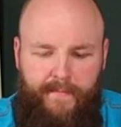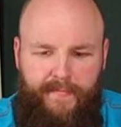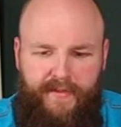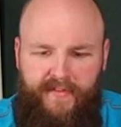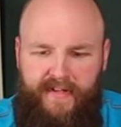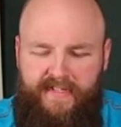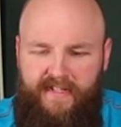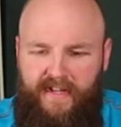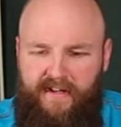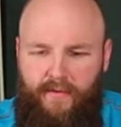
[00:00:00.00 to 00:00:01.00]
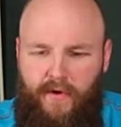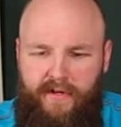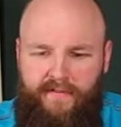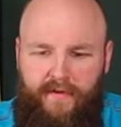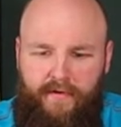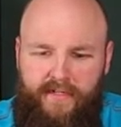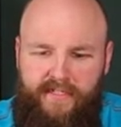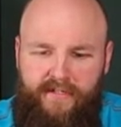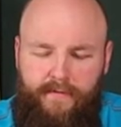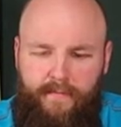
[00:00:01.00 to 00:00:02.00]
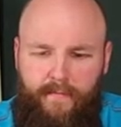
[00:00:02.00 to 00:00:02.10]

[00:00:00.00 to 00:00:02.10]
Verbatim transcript: This tastes like a walk in the forest.